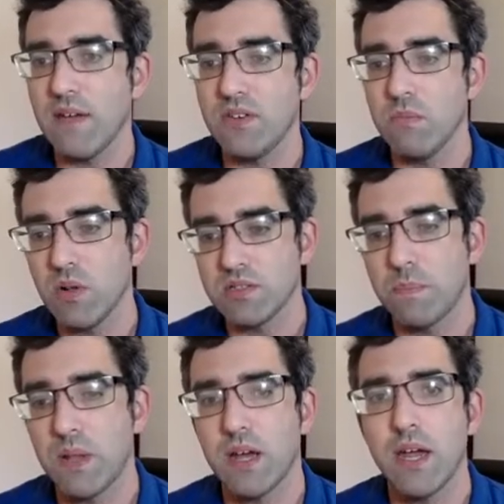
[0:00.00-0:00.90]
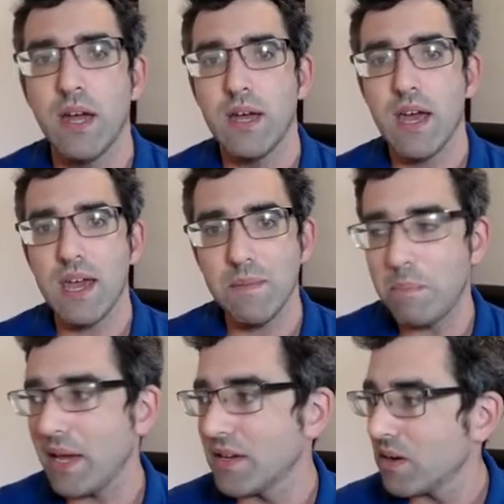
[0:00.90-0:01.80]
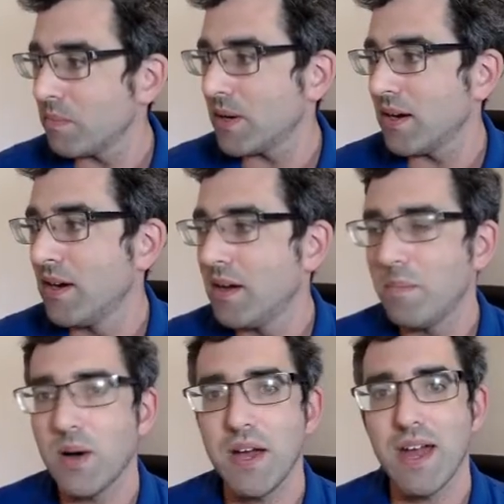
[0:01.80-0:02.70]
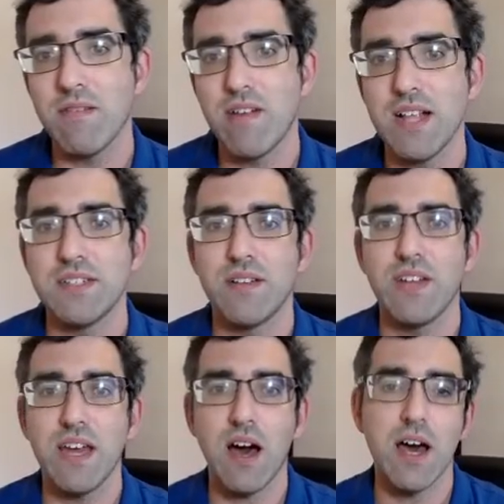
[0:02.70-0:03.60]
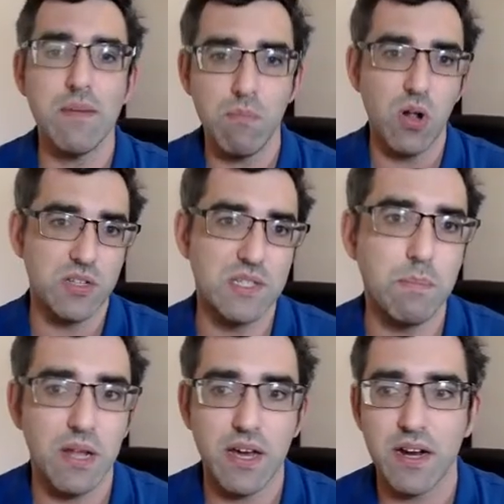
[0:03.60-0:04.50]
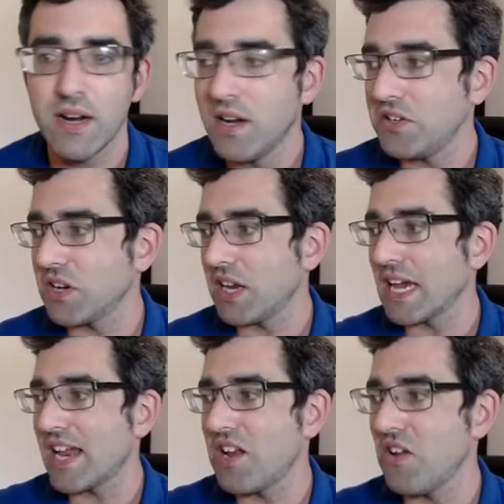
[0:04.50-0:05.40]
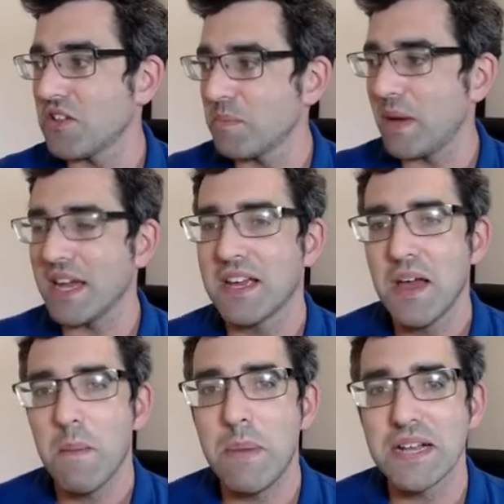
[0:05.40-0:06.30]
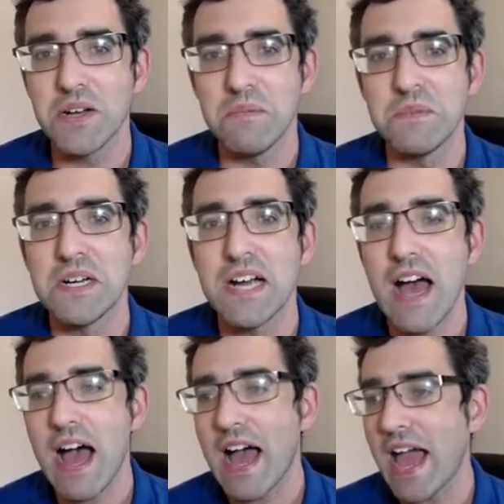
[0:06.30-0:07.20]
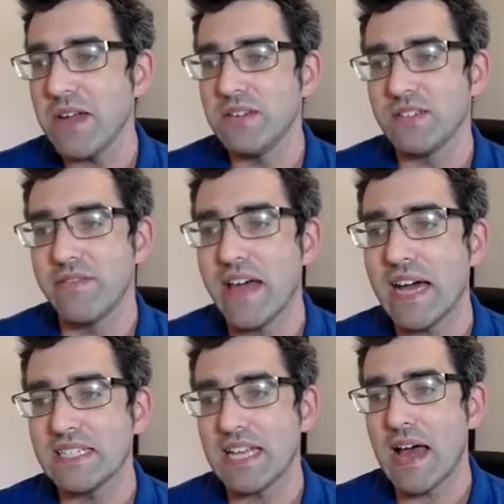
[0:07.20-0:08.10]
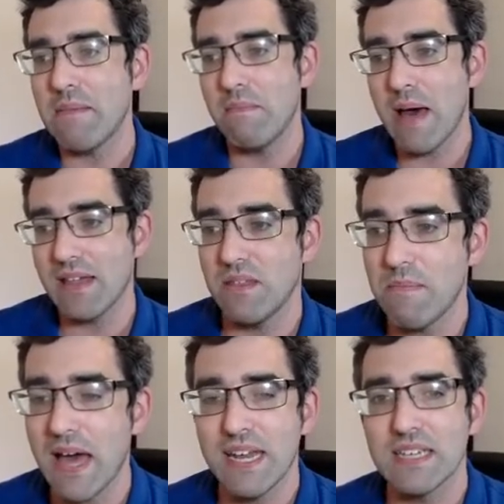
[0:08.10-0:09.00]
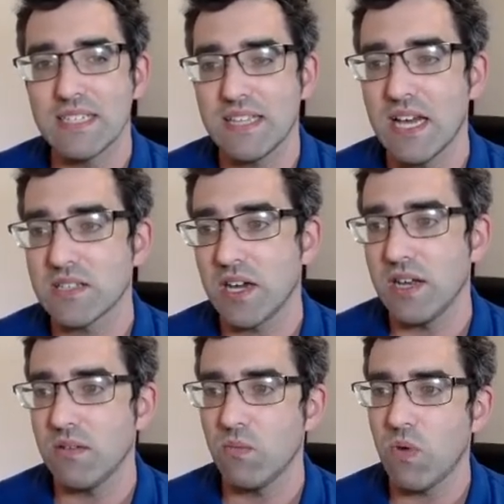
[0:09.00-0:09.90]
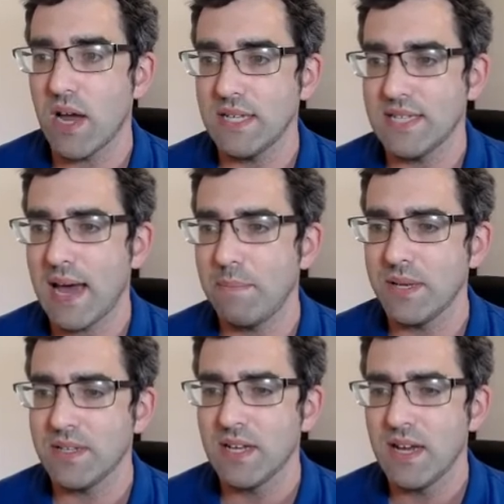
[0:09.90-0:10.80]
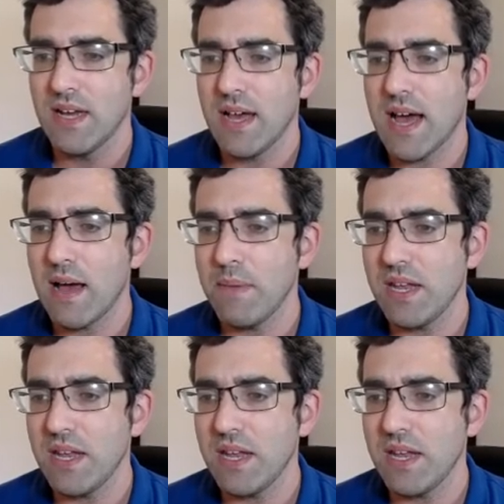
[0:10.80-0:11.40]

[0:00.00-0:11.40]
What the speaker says: multiply a big number by a relatively high multiplier, you're going to get another big number out of that mathematics. And that's kind of what has happened in